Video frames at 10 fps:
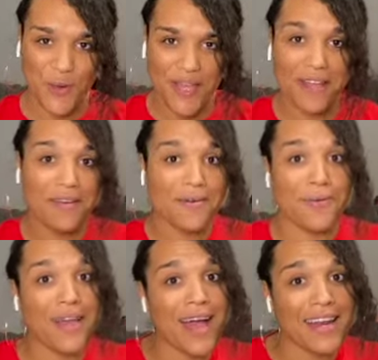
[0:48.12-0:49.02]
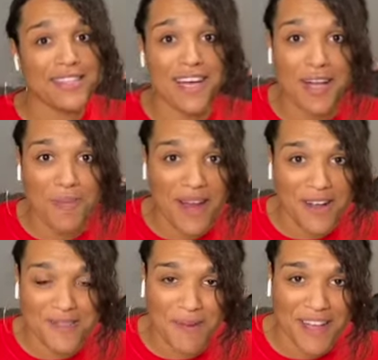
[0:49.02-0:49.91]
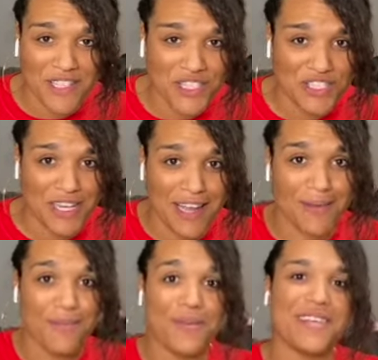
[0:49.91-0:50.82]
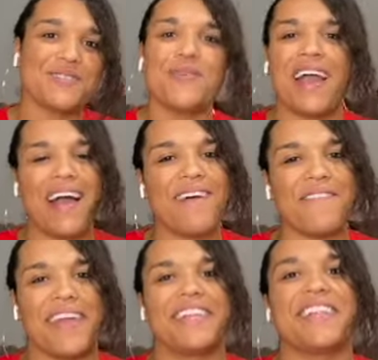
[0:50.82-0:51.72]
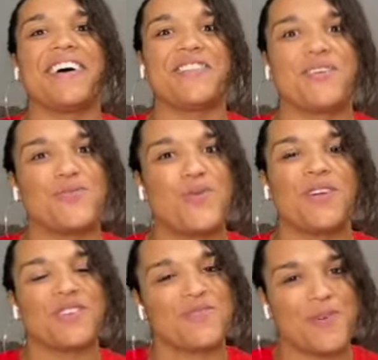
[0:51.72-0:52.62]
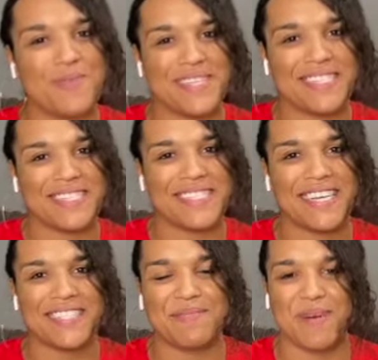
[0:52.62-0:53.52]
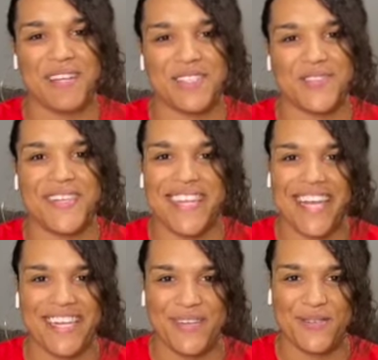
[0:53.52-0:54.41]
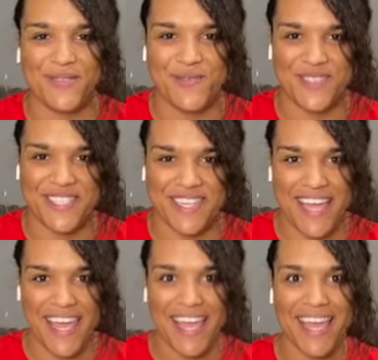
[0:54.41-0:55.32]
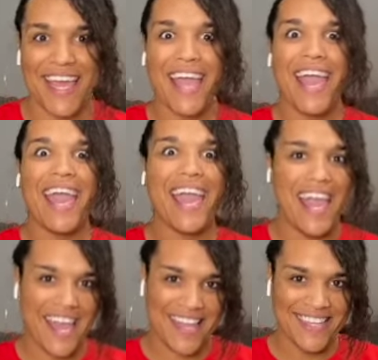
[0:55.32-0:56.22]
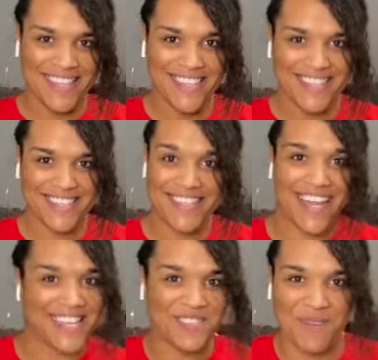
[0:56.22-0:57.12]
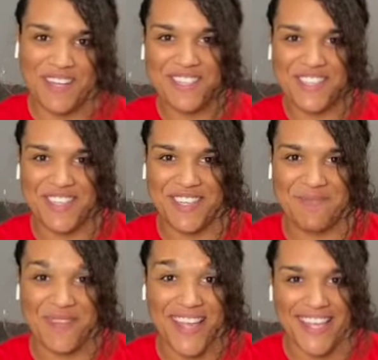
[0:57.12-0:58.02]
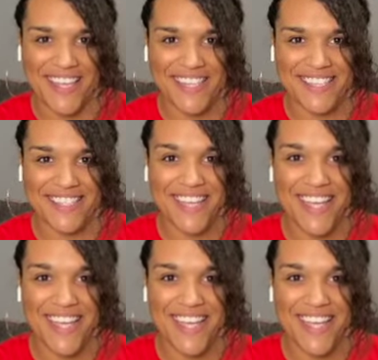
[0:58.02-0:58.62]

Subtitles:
week, we gotta talk about our sponsorship because we have another wonderful business that is sponsoring Nanny News for today. And today's sponsorship is